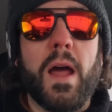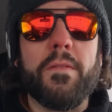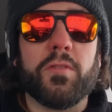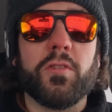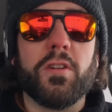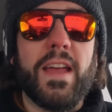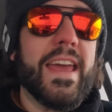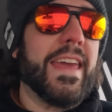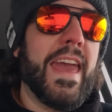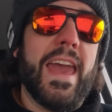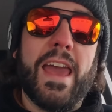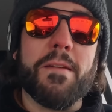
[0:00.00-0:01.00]
officer,
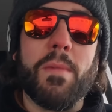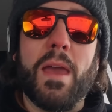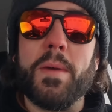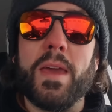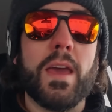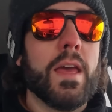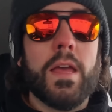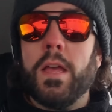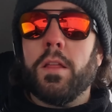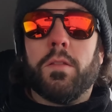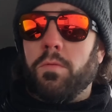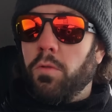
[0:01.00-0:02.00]
AKA maybe
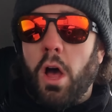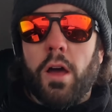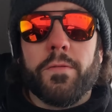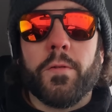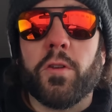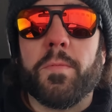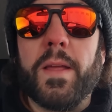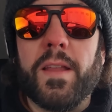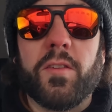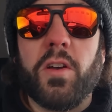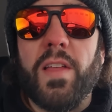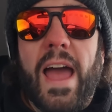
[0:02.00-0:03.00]
law enforcement
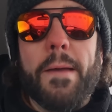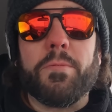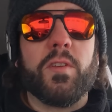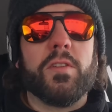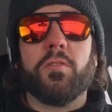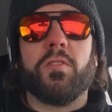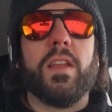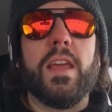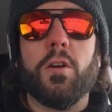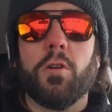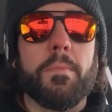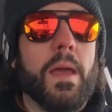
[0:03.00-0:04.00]
has collapsed in your city,
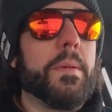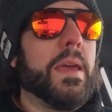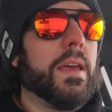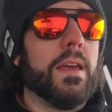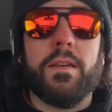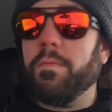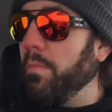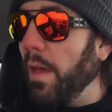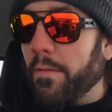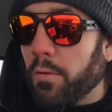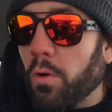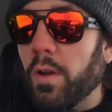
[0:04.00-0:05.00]
or maybe
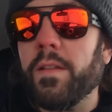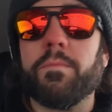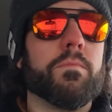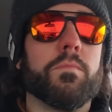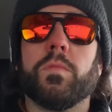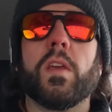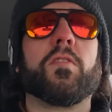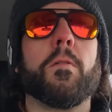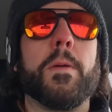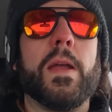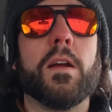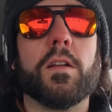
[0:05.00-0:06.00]
everyone
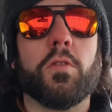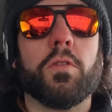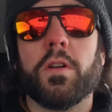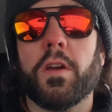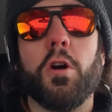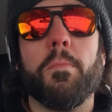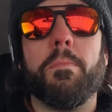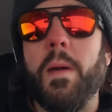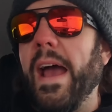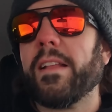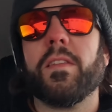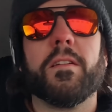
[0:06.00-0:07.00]
disappeared in order to go
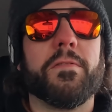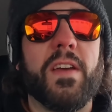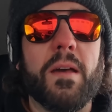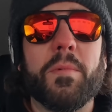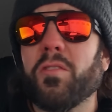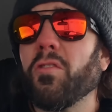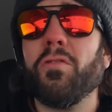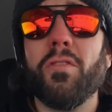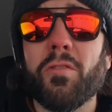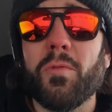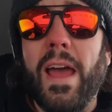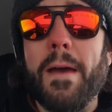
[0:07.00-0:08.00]
back to their families, or who
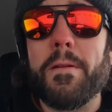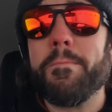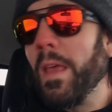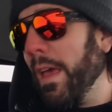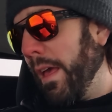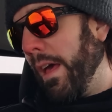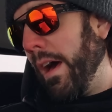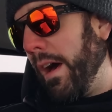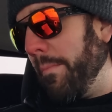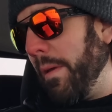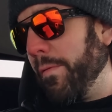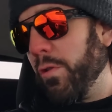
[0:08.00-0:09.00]
knows what happened.
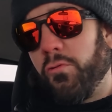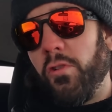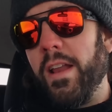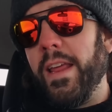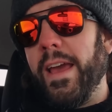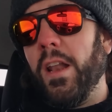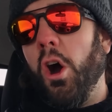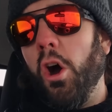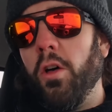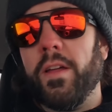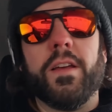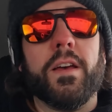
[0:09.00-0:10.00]
Um, if you're training at
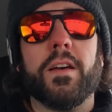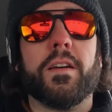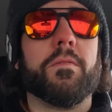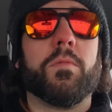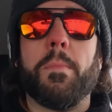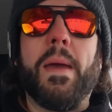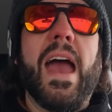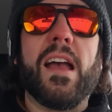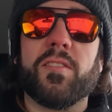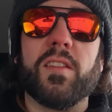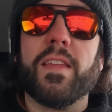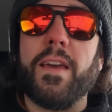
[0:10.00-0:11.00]
all in a
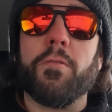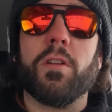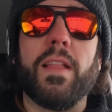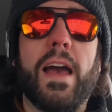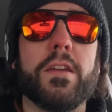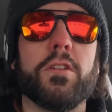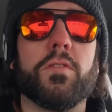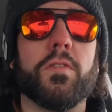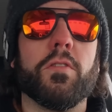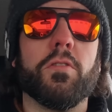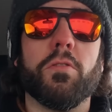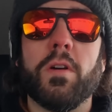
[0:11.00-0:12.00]
capacity that would allow you
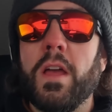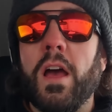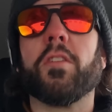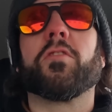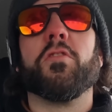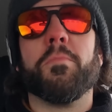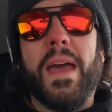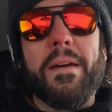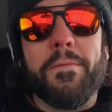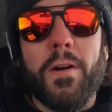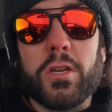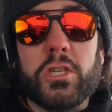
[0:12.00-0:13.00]
to assume that
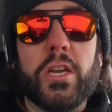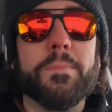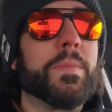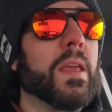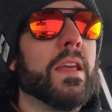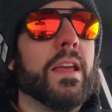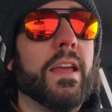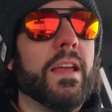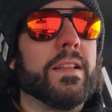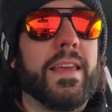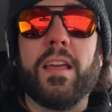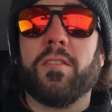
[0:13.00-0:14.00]
function
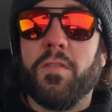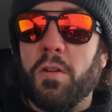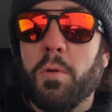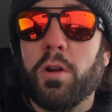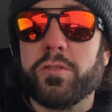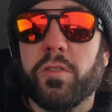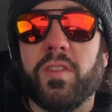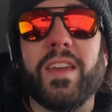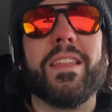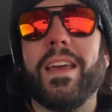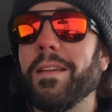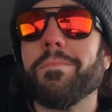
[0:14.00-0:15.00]
in case of an emergency,
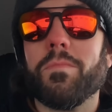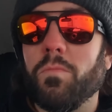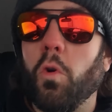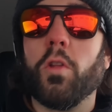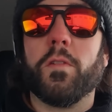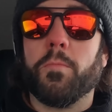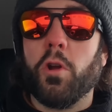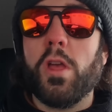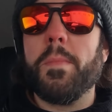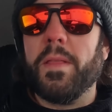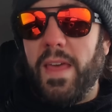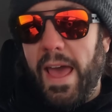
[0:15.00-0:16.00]
they want to
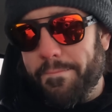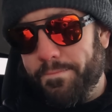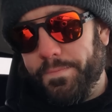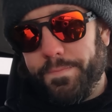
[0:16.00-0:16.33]
prohibit that.